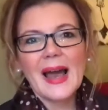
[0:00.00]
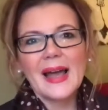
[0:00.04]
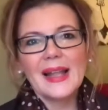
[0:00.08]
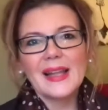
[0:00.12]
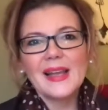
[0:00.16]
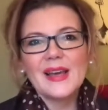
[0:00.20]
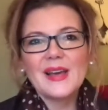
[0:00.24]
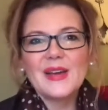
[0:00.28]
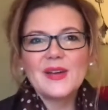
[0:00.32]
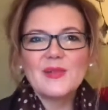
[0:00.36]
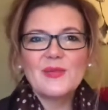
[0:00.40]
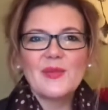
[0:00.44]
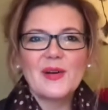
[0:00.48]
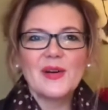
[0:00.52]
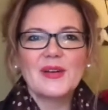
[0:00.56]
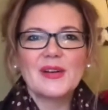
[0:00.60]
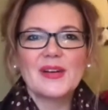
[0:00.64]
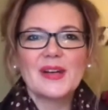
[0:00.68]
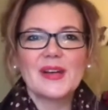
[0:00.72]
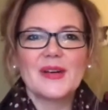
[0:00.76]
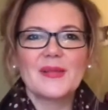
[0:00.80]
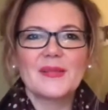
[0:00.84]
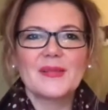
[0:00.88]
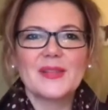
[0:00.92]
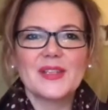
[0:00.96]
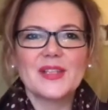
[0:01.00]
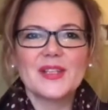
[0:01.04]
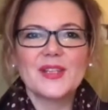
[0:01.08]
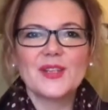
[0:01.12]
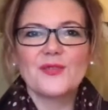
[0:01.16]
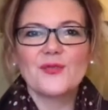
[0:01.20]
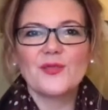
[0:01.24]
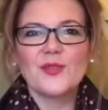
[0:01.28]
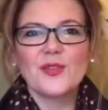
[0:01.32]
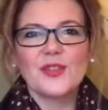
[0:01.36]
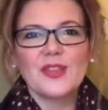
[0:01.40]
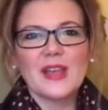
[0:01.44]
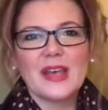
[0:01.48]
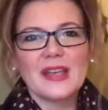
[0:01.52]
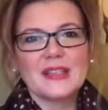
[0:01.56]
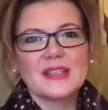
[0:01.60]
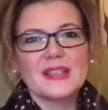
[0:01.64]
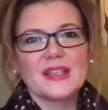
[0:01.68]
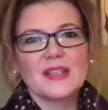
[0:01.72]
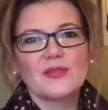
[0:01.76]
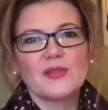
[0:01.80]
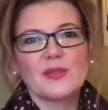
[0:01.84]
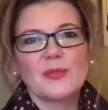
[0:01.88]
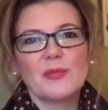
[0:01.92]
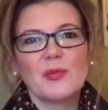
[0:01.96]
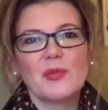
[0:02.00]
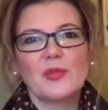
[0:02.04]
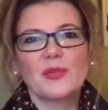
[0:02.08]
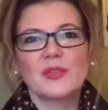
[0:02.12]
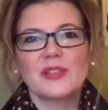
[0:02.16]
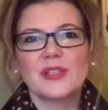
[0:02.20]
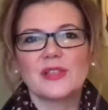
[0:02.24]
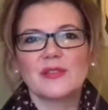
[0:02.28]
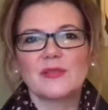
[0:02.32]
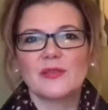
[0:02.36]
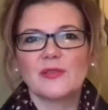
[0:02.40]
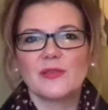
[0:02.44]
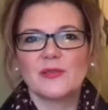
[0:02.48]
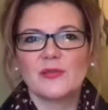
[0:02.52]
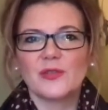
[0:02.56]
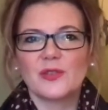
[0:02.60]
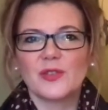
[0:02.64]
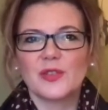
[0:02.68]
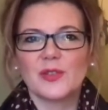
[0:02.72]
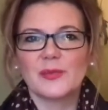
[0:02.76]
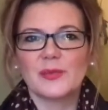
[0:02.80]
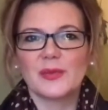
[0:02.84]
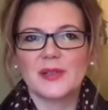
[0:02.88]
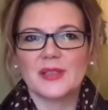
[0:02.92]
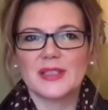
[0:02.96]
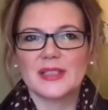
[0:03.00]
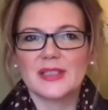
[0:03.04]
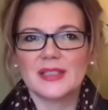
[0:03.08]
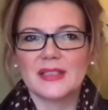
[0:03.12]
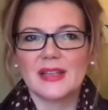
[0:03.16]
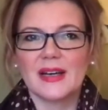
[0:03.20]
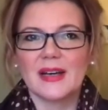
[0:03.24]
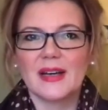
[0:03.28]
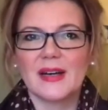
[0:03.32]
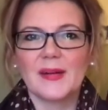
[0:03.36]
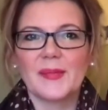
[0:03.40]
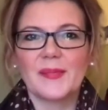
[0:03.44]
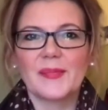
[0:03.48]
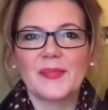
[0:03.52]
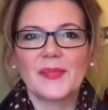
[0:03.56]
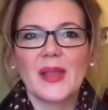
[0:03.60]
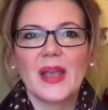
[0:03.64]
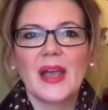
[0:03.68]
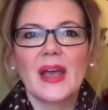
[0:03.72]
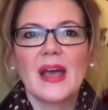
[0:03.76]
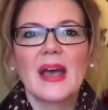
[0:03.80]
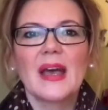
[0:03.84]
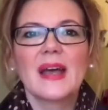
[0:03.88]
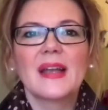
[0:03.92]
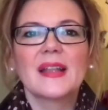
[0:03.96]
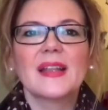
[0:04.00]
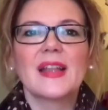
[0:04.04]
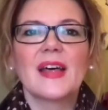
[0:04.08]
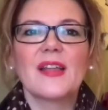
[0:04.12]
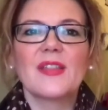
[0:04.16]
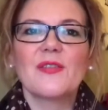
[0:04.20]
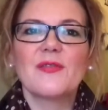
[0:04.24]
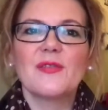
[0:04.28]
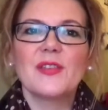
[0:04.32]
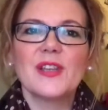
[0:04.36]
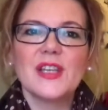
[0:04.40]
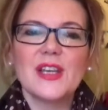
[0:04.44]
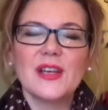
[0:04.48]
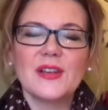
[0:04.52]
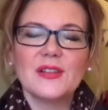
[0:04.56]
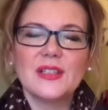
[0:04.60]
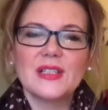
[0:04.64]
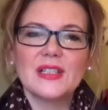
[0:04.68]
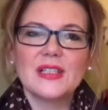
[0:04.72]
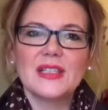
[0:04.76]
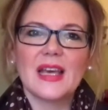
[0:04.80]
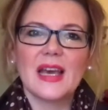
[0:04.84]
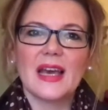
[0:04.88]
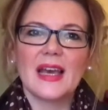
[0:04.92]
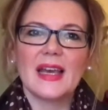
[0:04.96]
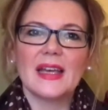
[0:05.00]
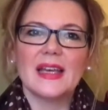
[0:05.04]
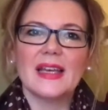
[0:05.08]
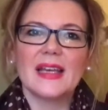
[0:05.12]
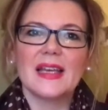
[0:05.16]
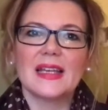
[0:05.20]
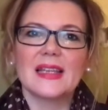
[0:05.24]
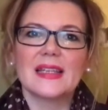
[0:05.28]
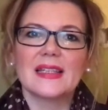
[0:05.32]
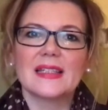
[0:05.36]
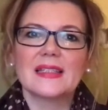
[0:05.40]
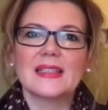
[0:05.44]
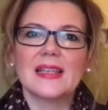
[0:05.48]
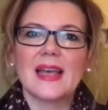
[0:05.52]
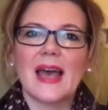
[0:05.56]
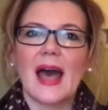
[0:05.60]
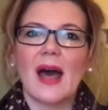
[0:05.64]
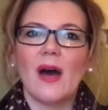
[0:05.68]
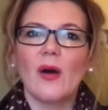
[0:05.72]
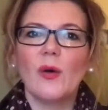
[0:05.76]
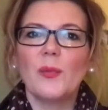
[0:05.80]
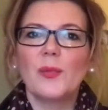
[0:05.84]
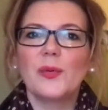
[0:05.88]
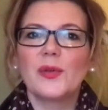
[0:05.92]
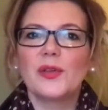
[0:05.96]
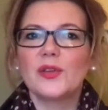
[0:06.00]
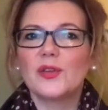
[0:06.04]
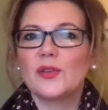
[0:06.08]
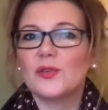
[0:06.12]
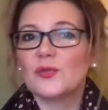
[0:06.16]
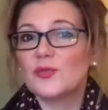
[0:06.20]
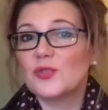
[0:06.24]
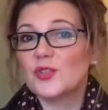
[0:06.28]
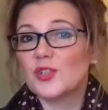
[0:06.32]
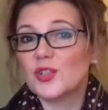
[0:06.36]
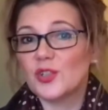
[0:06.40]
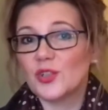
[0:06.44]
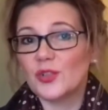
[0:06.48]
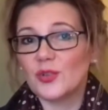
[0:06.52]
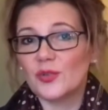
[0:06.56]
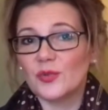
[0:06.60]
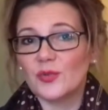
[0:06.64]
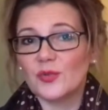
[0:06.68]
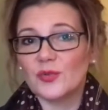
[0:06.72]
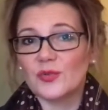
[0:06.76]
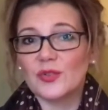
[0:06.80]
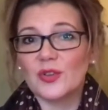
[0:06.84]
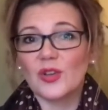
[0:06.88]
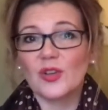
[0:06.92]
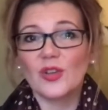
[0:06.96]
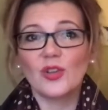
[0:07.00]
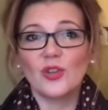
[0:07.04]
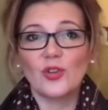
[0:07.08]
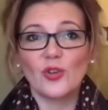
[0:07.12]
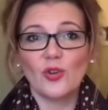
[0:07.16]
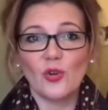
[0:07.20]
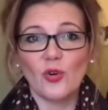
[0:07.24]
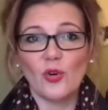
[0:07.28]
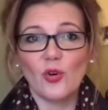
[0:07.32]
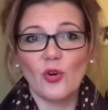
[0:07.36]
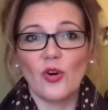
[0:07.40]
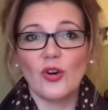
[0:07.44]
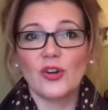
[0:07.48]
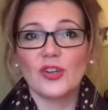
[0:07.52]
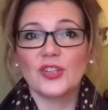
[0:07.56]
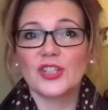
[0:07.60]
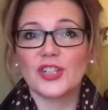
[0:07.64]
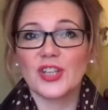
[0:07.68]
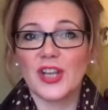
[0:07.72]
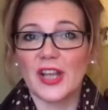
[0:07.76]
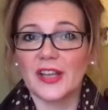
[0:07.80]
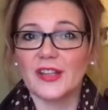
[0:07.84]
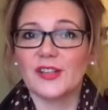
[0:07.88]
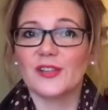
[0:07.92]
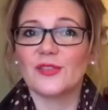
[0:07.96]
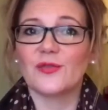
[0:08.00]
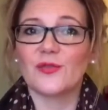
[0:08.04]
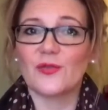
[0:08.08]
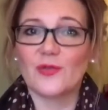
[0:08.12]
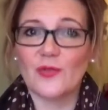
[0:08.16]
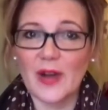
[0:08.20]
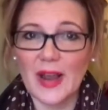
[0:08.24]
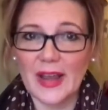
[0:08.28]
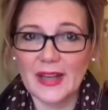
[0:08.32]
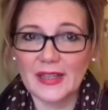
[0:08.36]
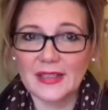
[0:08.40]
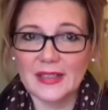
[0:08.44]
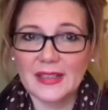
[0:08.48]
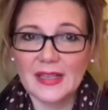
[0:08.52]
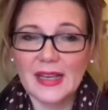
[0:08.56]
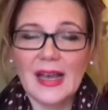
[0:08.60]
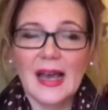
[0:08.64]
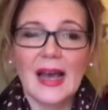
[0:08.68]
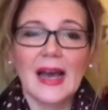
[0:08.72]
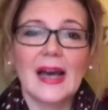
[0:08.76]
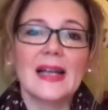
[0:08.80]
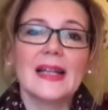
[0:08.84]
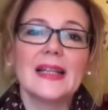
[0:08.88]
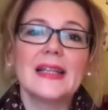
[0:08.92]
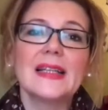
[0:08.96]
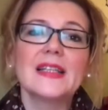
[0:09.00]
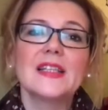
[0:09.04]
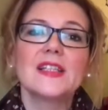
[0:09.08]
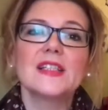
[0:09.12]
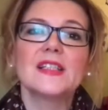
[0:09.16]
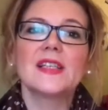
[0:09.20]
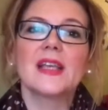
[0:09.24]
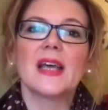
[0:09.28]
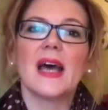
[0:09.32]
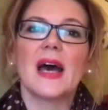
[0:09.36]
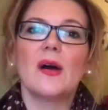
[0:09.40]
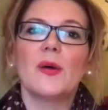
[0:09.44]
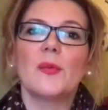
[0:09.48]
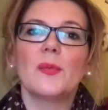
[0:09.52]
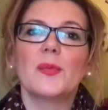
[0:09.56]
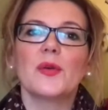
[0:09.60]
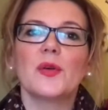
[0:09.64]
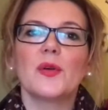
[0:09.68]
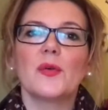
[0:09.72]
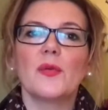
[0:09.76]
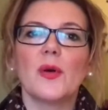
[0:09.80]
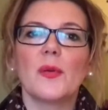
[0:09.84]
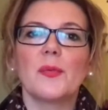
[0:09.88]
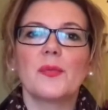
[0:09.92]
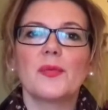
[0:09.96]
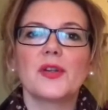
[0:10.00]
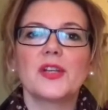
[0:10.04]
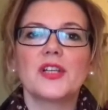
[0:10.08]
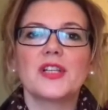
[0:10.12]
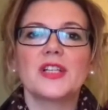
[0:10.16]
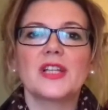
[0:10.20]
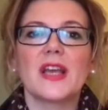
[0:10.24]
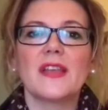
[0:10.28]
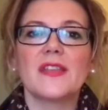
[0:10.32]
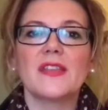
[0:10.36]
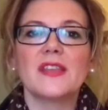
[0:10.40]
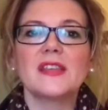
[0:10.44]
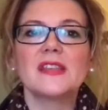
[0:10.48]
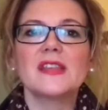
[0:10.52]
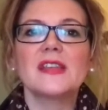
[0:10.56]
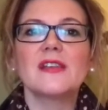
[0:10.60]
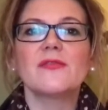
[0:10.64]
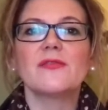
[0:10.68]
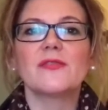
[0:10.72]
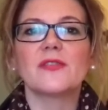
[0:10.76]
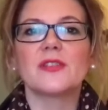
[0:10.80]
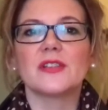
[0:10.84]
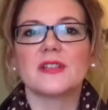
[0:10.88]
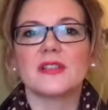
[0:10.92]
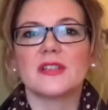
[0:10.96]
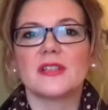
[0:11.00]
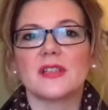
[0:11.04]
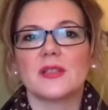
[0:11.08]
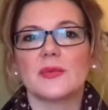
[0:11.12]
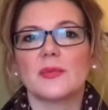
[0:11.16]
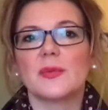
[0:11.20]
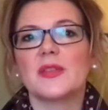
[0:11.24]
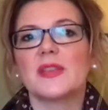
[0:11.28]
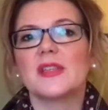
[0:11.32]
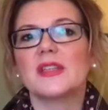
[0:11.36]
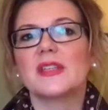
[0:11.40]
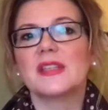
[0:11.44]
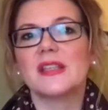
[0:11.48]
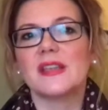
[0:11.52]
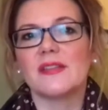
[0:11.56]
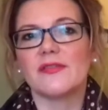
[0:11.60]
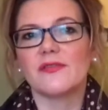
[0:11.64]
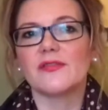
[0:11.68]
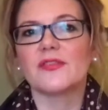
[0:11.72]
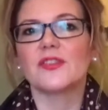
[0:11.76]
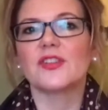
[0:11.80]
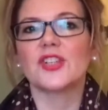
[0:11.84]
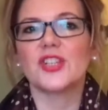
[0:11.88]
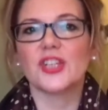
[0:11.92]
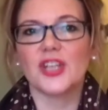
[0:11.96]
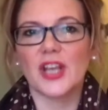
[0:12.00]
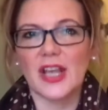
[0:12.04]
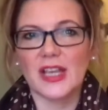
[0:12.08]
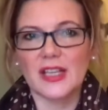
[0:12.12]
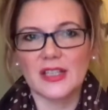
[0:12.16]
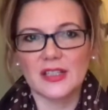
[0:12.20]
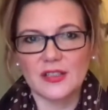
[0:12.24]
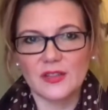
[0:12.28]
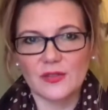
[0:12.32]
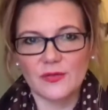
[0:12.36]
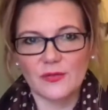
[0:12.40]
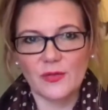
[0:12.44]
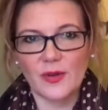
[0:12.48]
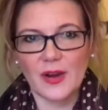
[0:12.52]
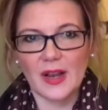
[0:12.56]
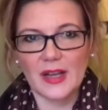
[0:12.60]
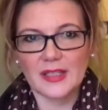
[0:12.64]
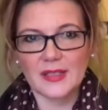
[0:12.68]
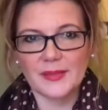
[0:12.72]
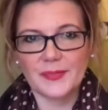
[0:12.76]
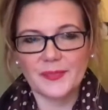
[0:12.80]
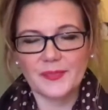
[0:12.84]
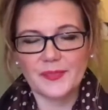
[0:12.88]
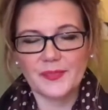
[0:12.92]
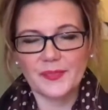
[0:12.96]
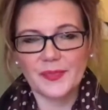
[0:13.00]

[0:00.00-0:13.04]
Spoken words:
Hello, welcome. This is Ruth Essex reporting for 40 Plus Style. Now the video today is to help you choose your shade of red, at least to help you appreciate the differences with the different shades of red.